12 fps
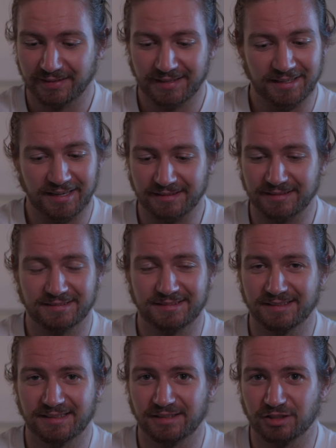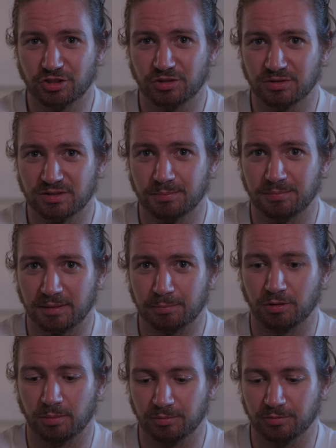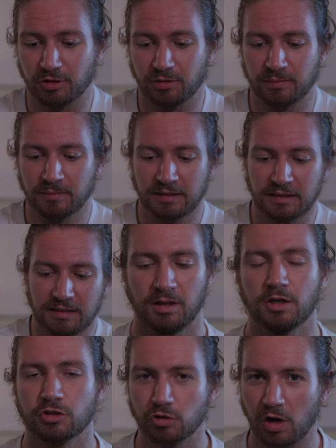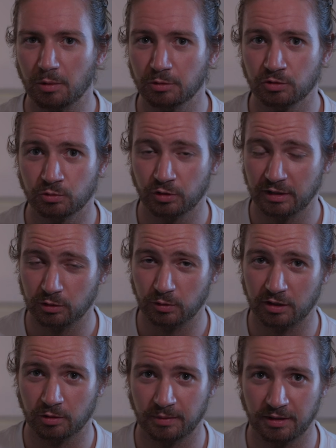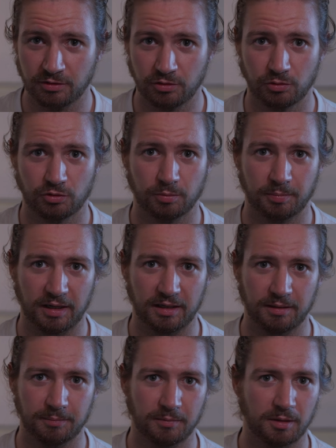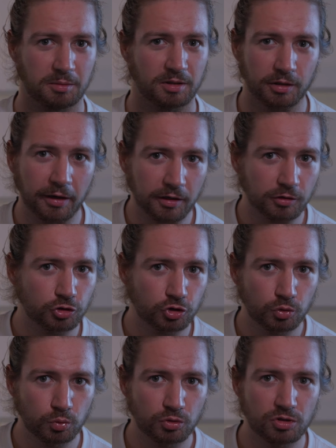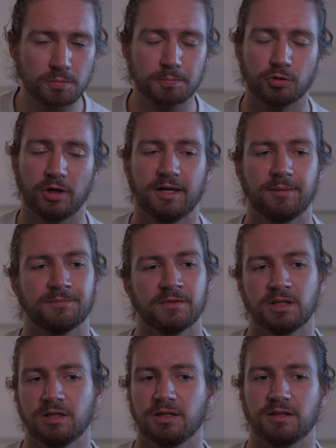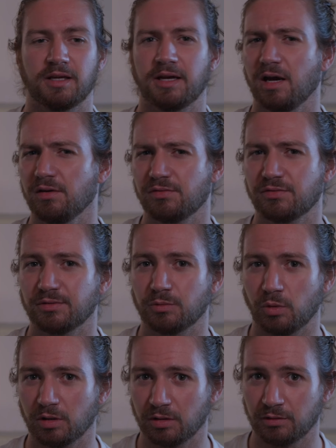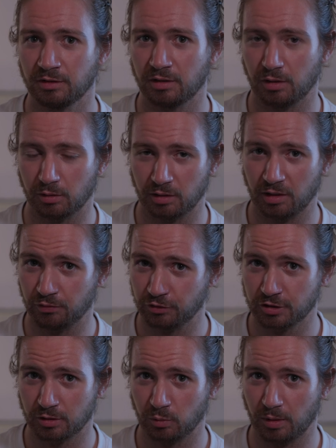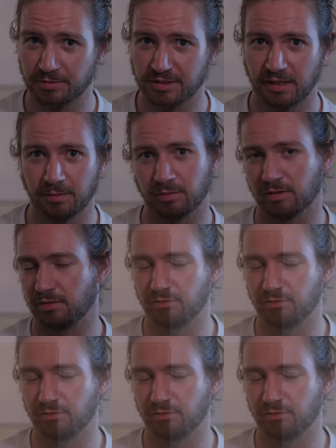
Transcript: yeah, the stinking issue is a big problem though. So I would really recommend you to buy maybe a shoe spray. They have one on their official website, but I